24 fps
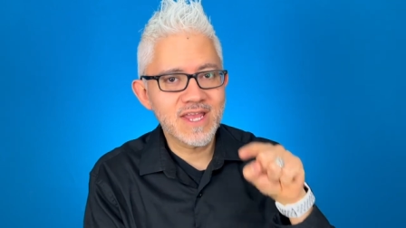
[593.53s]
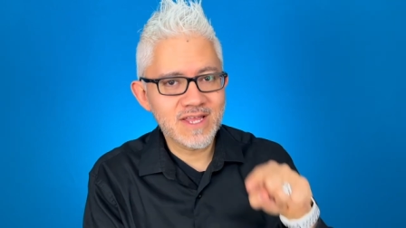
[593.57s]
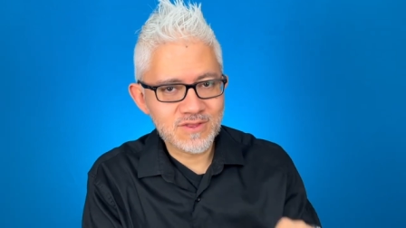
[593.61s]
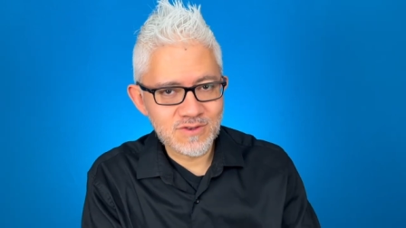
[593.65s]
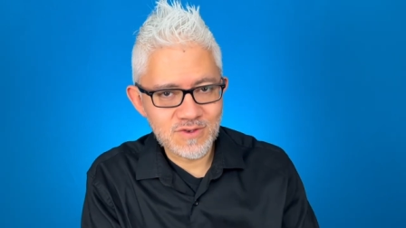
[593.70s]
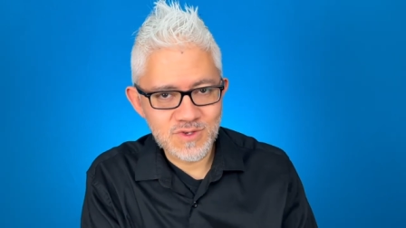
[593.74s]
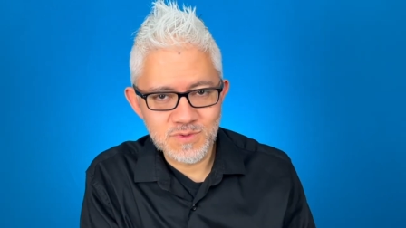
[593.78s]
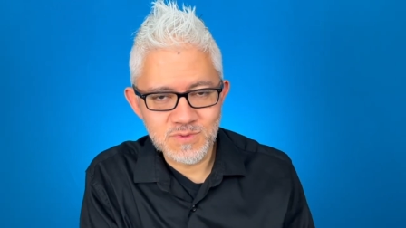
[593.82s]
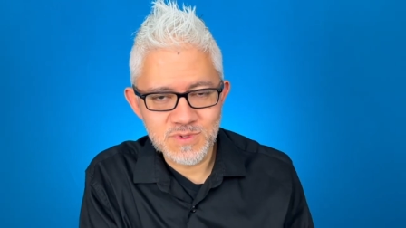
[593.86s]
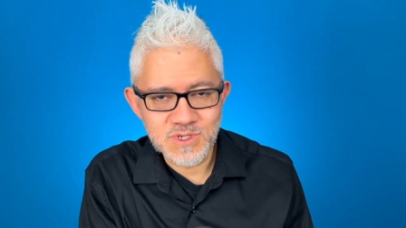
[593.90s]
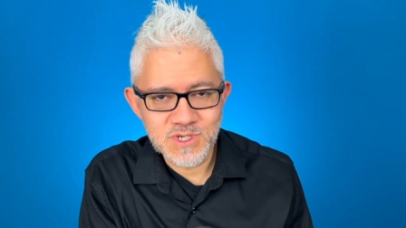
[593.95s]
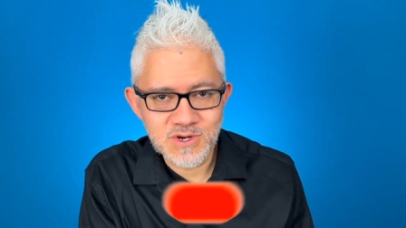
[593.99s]
to
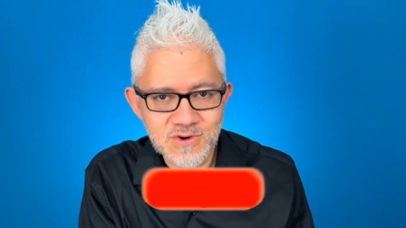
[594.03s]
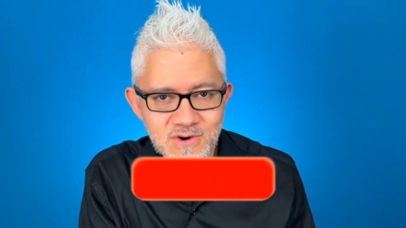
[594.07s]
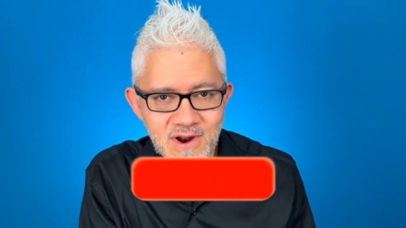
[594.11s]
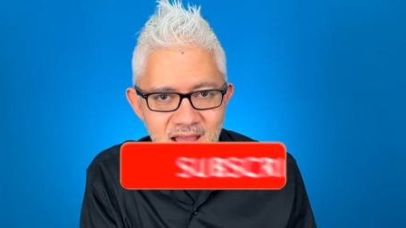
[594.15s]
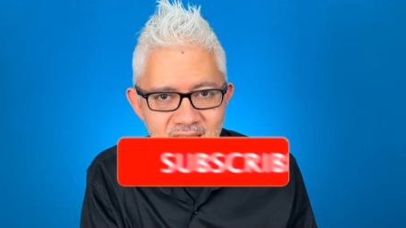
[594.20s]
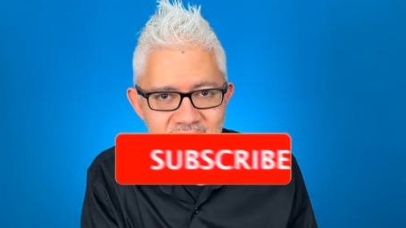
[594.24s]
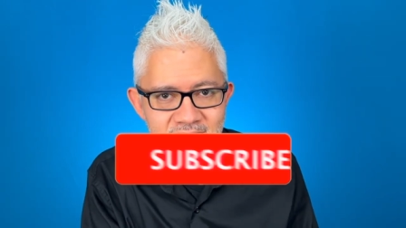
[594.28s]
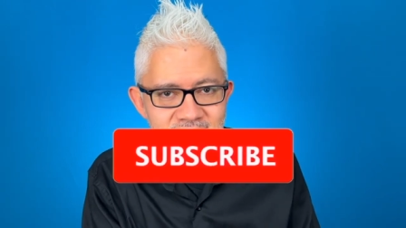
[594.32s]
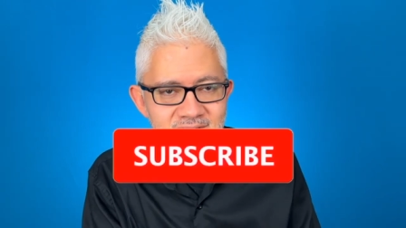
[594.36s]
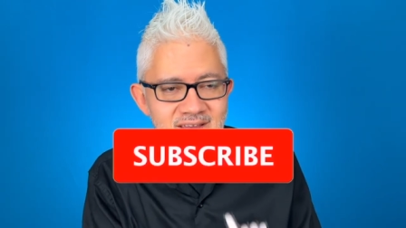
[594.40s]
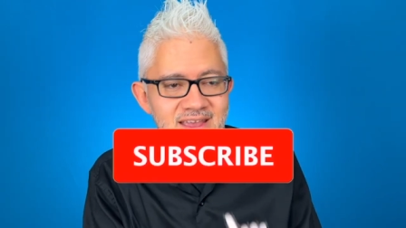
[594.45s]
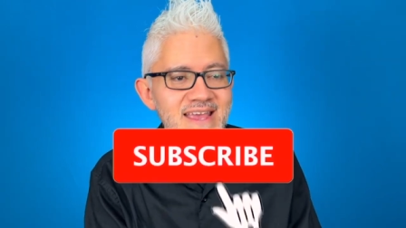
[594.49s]

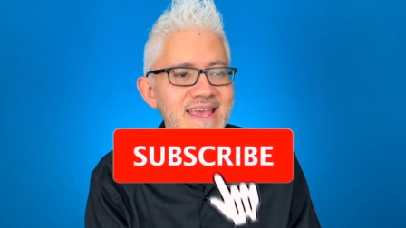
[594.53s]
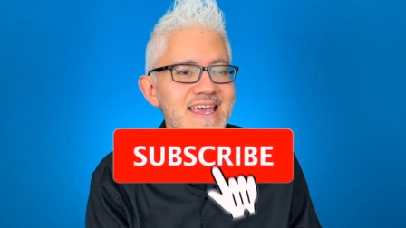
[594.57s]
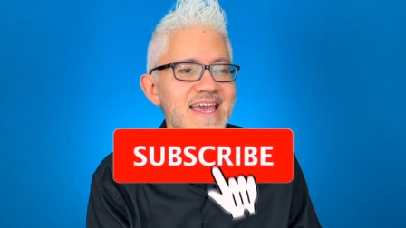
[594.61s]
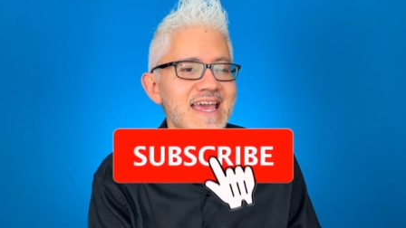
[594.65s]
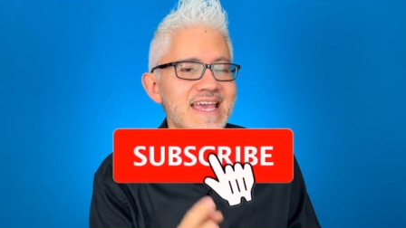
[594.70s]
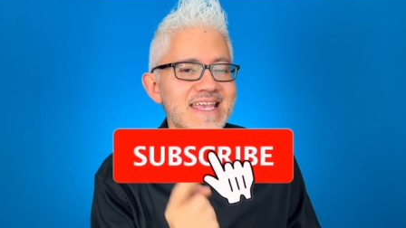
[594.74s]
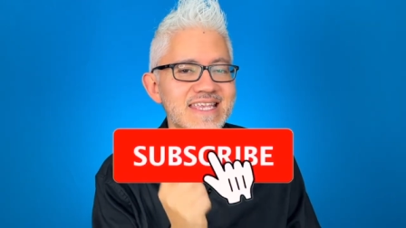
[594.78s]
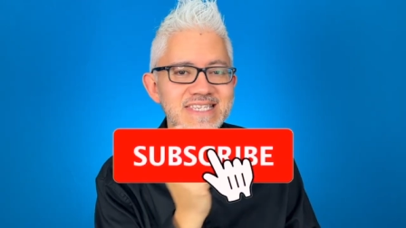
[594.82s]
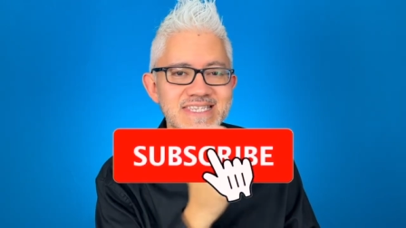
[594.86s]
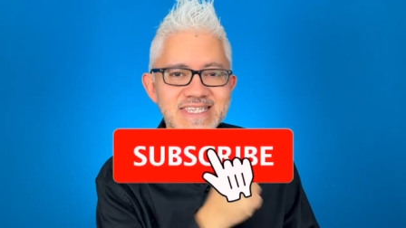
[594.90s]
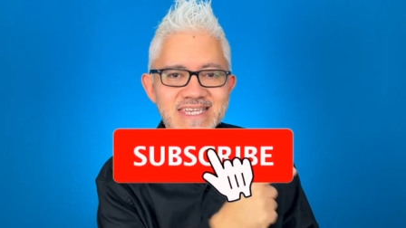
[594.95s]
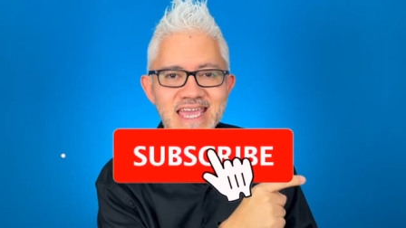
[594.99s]
subscribe
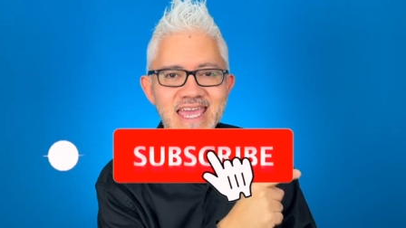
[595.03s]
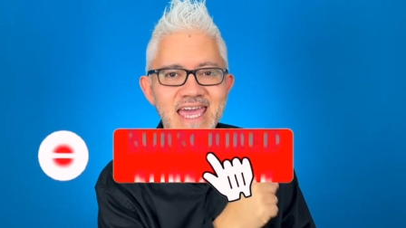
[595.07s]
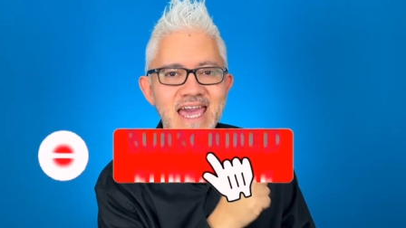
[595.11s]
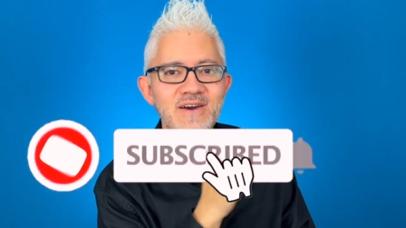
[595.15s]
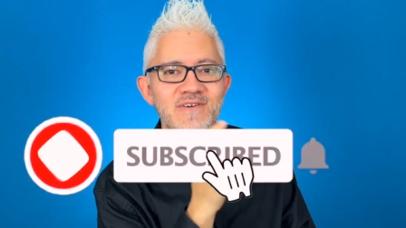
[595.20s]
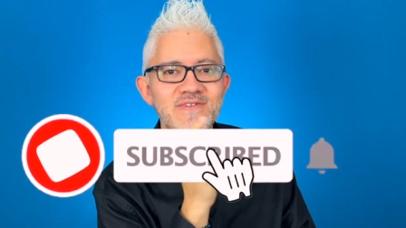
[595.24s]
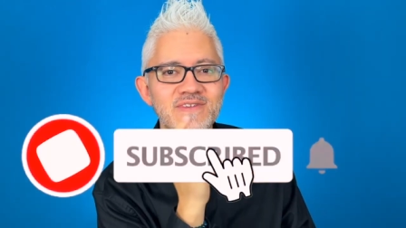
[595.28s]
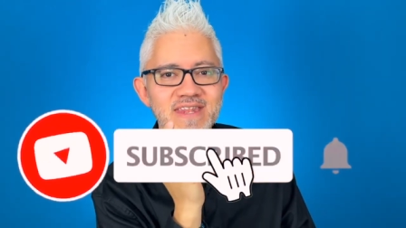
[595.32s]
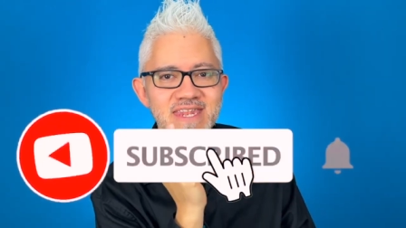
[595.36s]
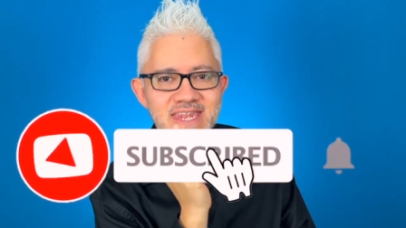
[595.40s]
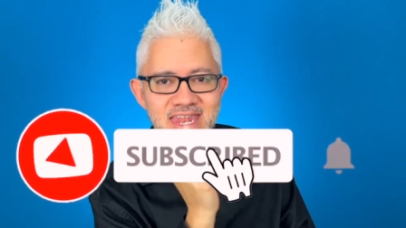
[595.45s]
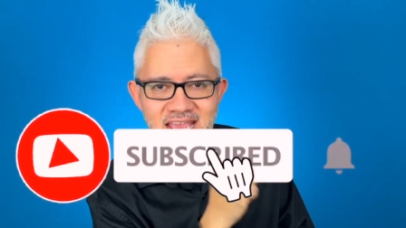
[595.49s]
and check out the
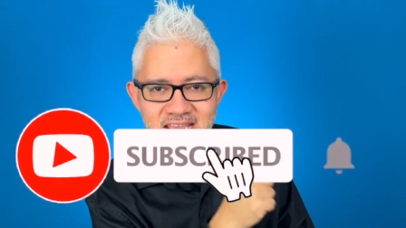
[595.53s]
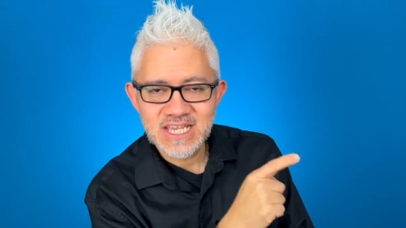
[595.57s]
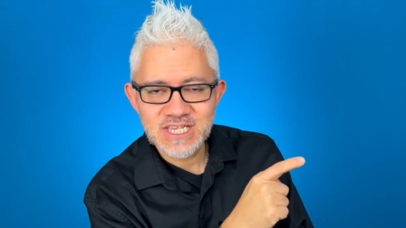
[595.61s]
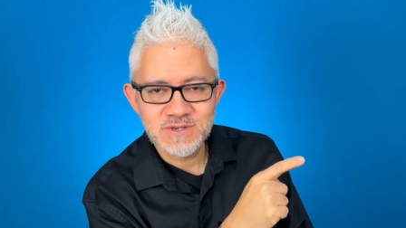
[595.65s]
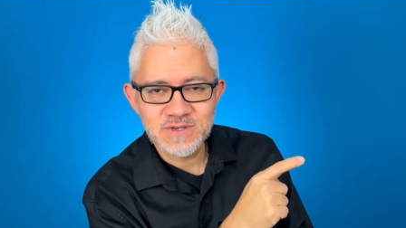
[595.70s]
next